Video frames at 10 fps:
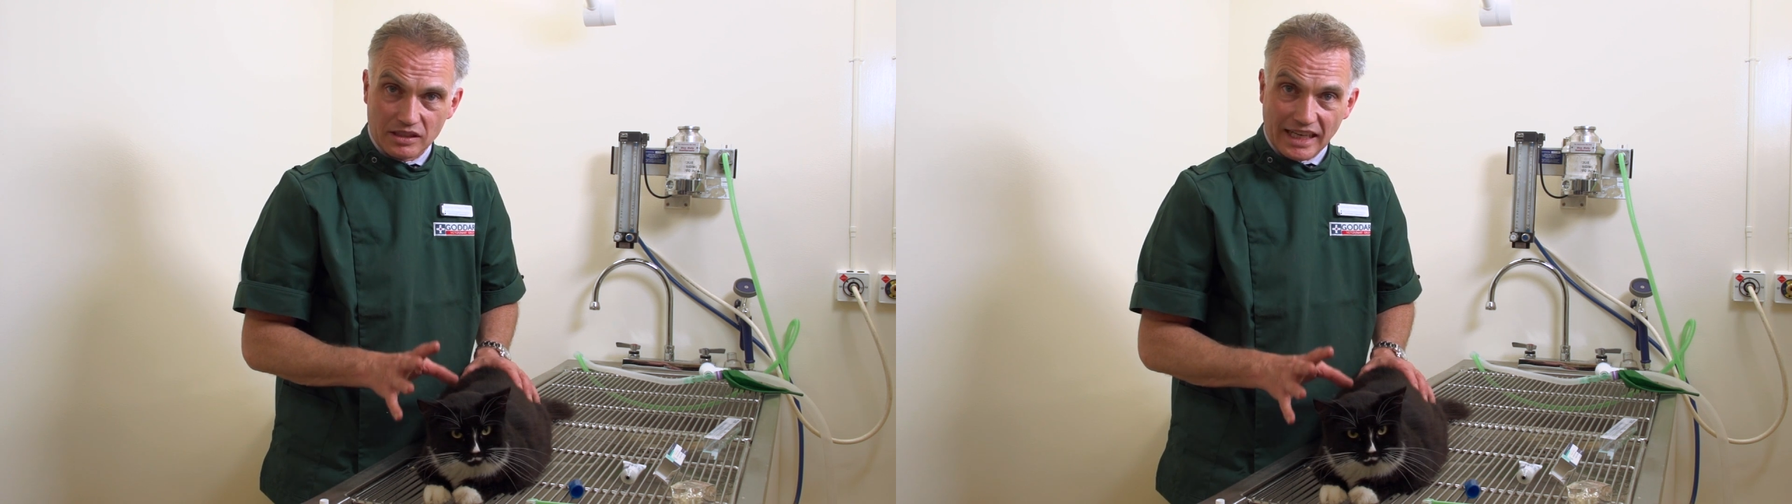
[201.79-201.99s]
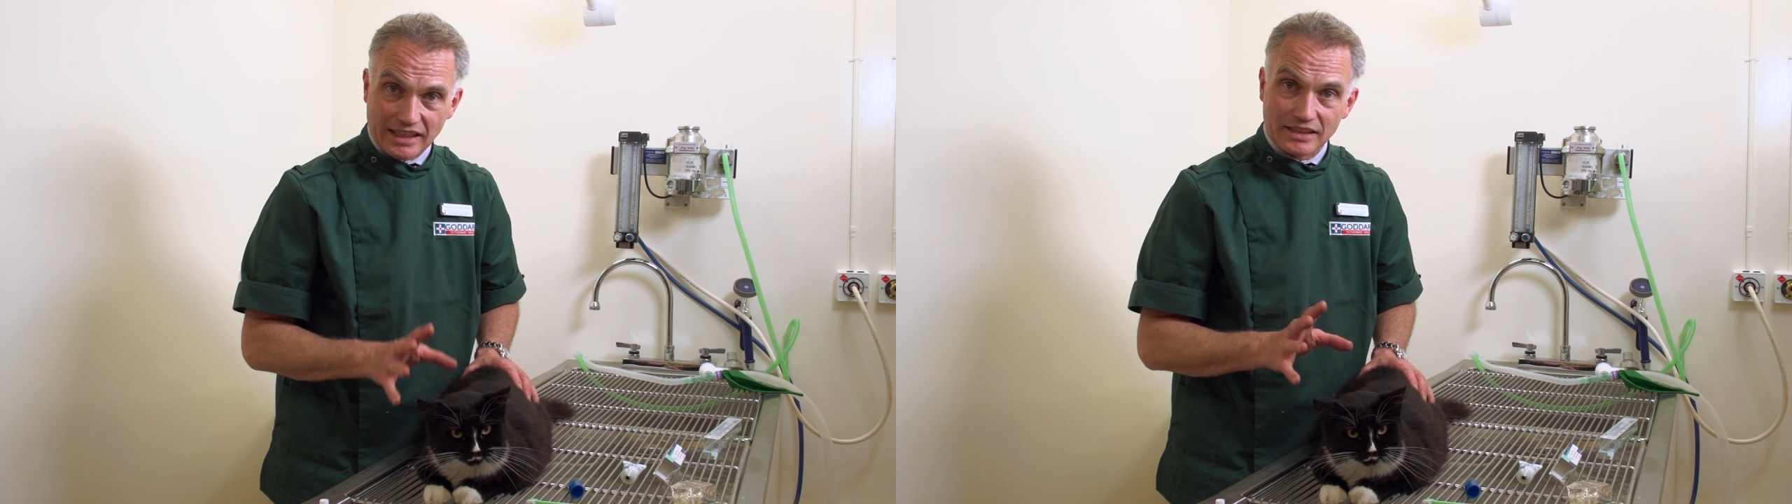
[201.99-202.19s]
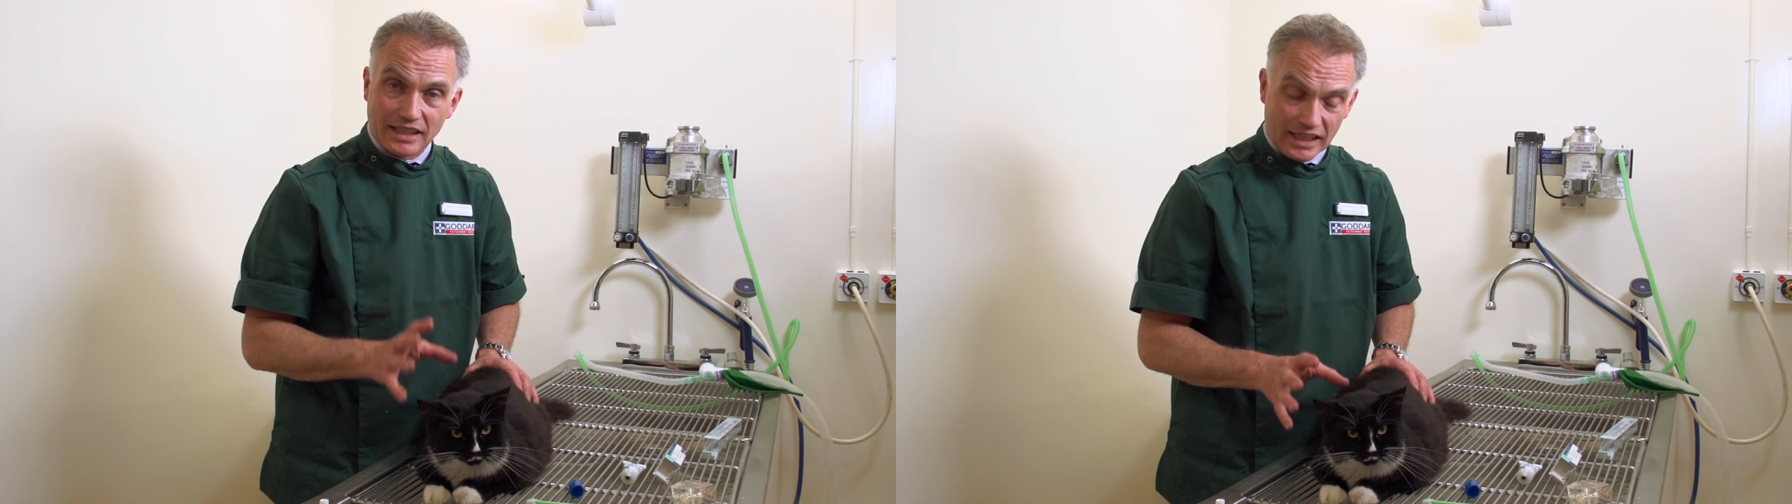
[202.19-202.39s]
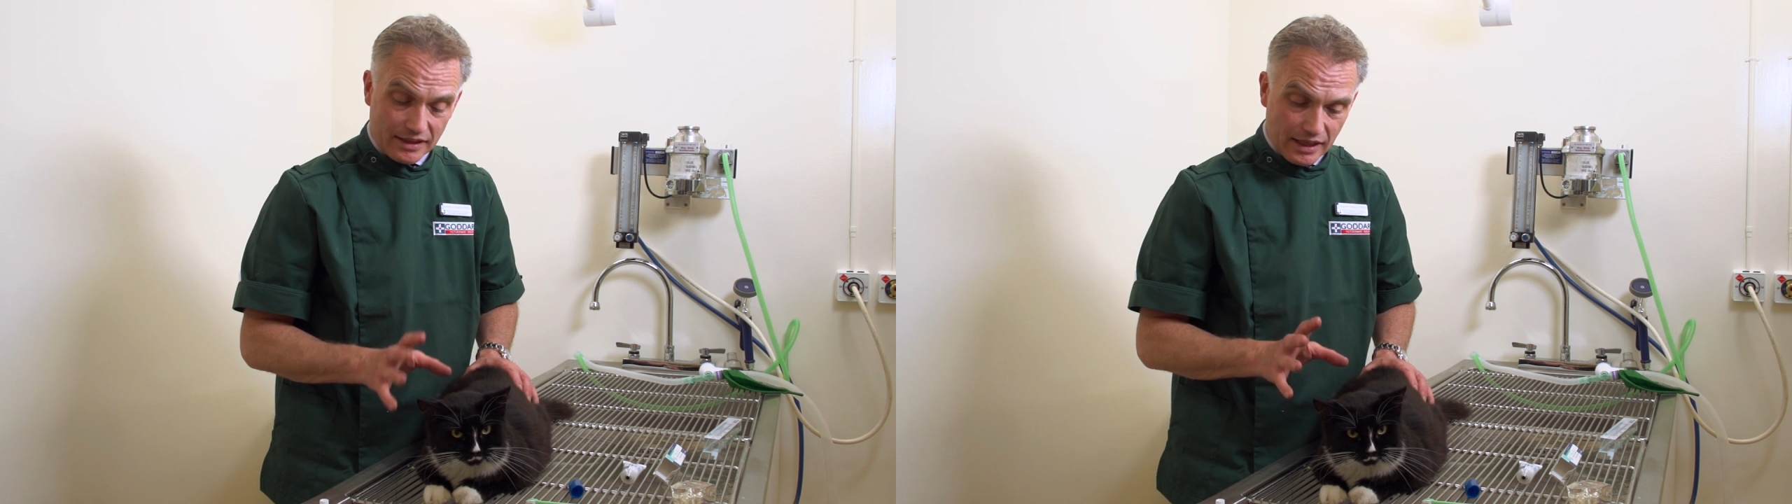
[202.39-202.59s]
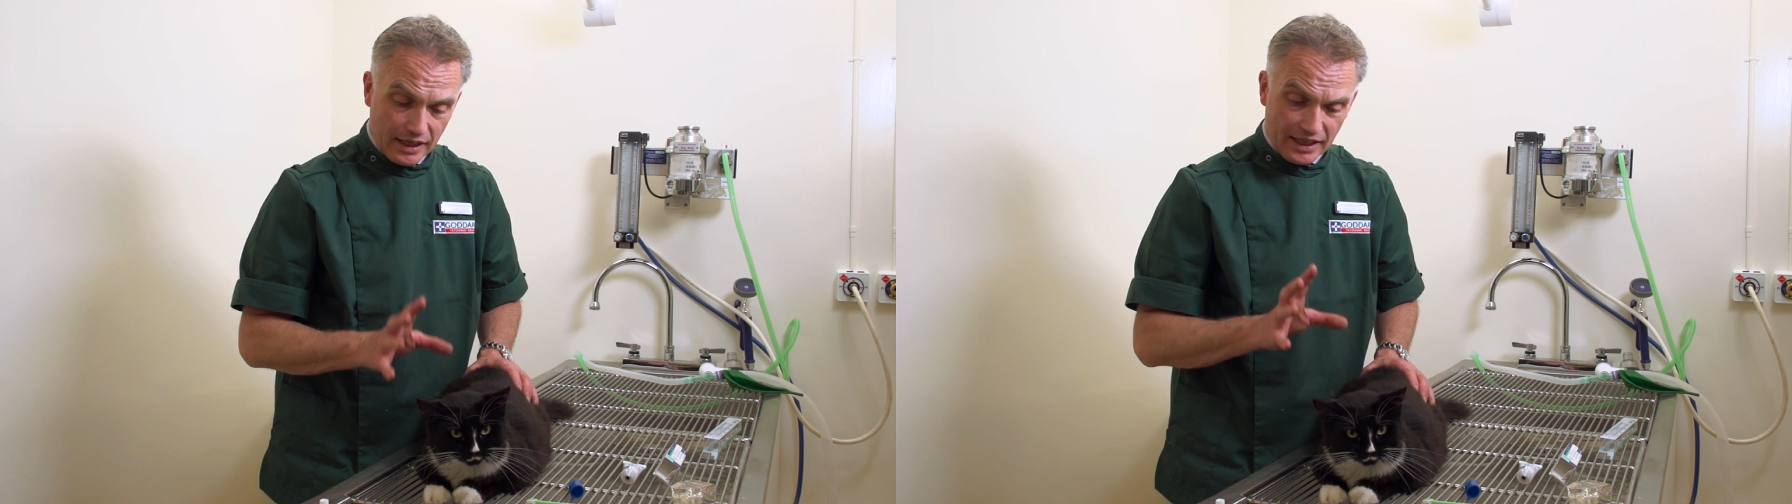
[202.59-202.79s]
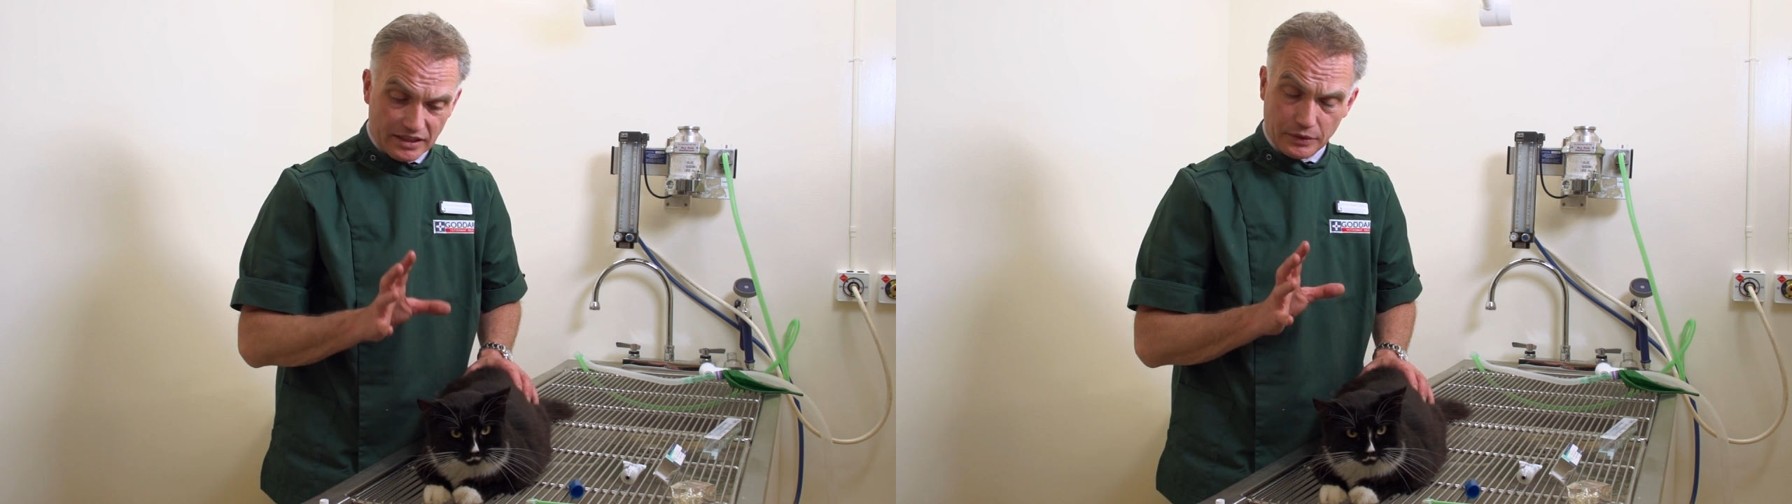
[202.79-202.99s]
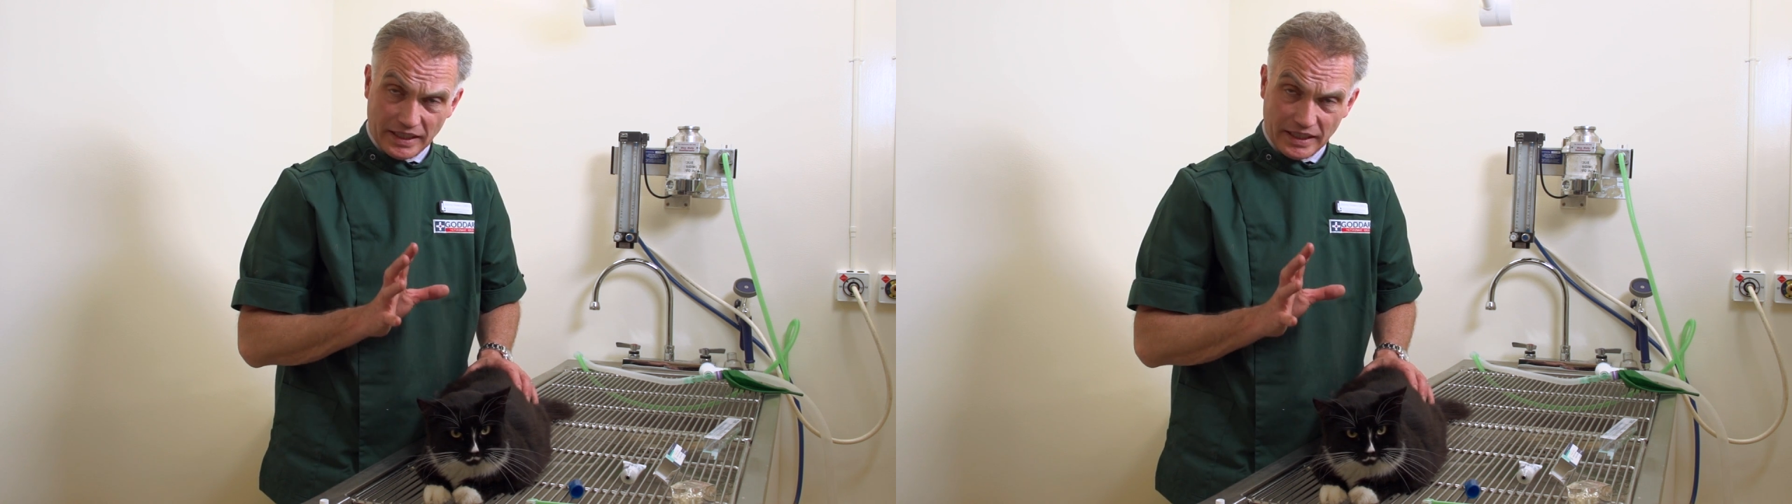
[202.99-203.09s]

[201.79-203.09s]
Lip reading: cat's teeth is